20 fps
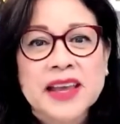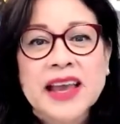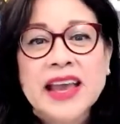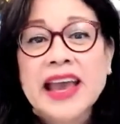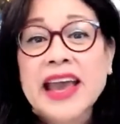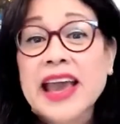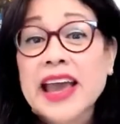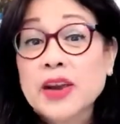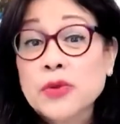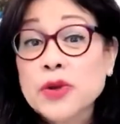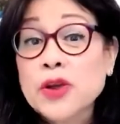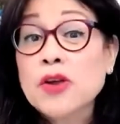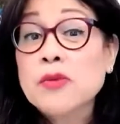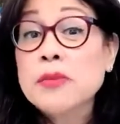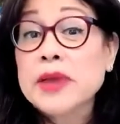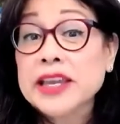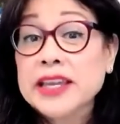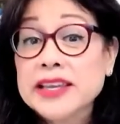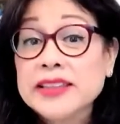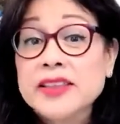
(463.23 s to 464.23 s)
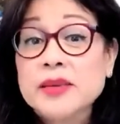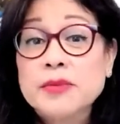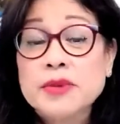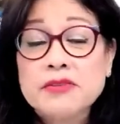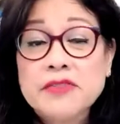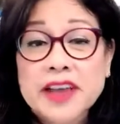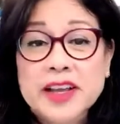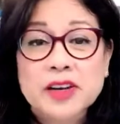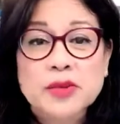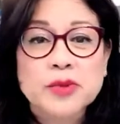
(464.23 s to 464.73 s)
and we are making them
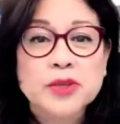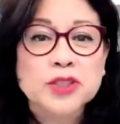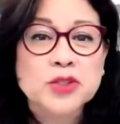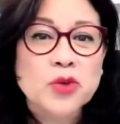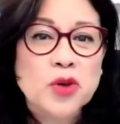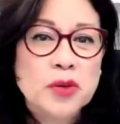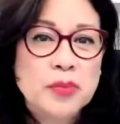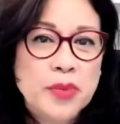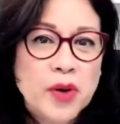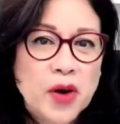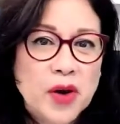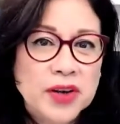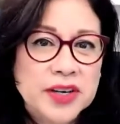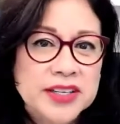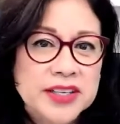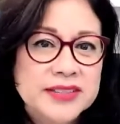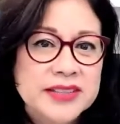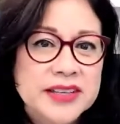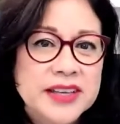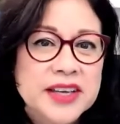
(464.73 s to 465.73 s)
available to our parties